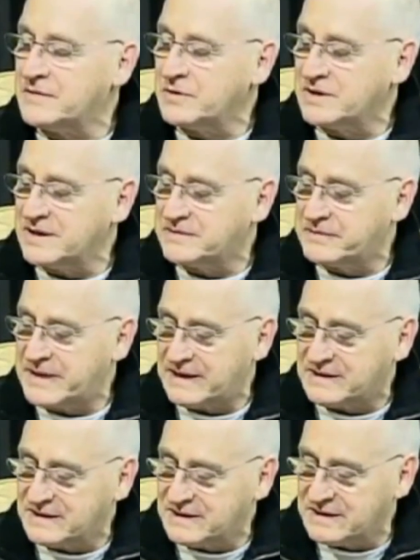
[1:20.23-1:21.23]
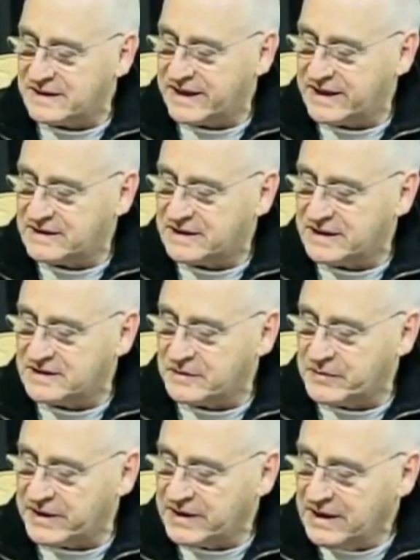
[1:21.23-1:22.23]
We'll get back to the yeah.
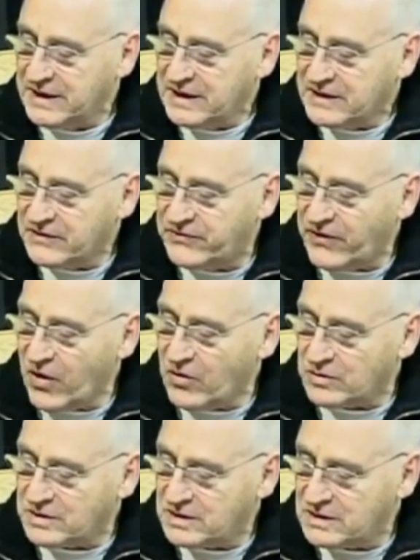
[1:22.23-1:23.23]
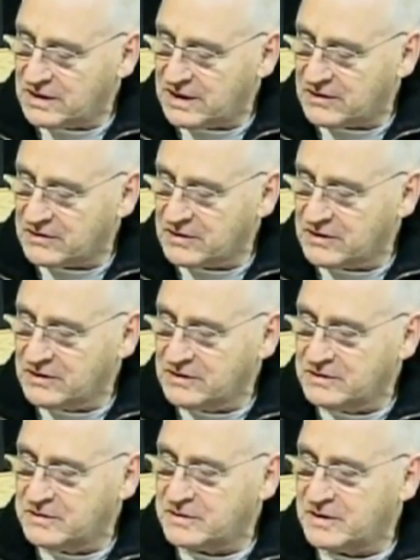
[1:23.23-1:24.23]
Cancer, but the phone. Now
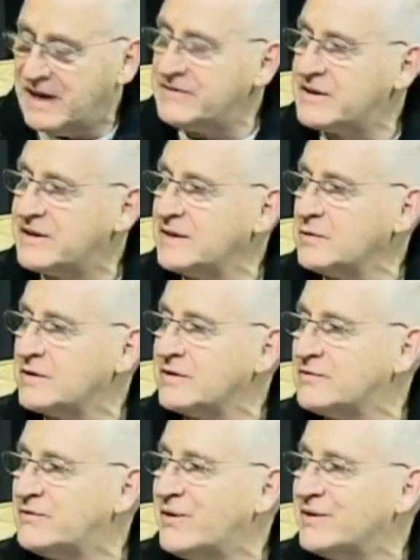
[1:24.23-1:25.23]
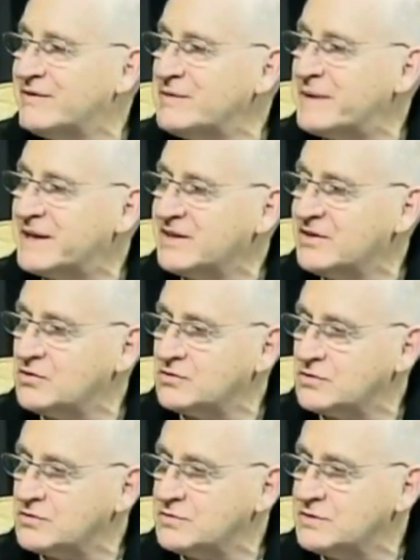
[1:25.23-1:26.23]
you you have a thing with your phone. Everybody knows
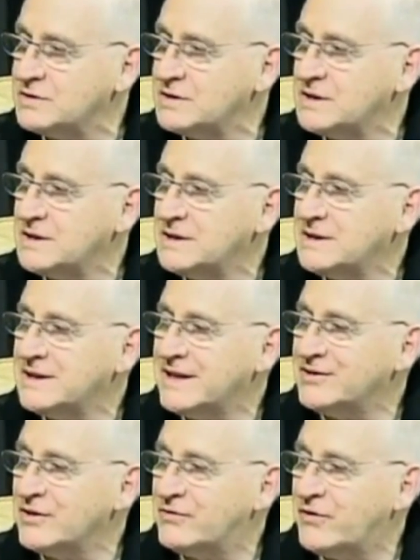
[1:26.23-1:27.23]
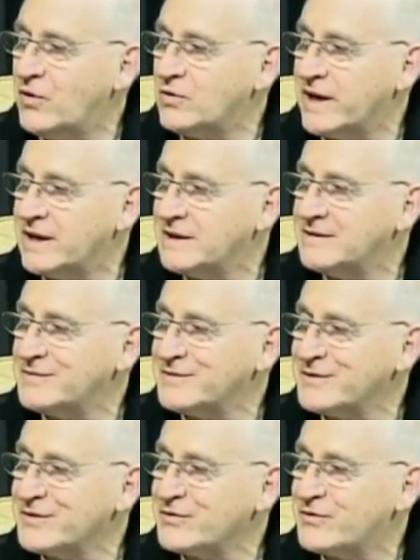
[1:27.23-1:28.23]
you and your phone.
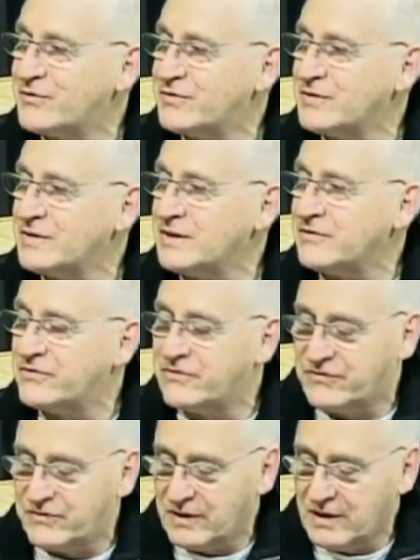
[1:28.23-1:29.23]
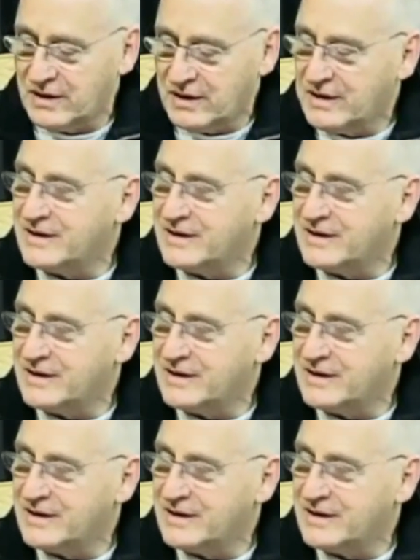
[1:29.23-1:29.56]
You know, okay.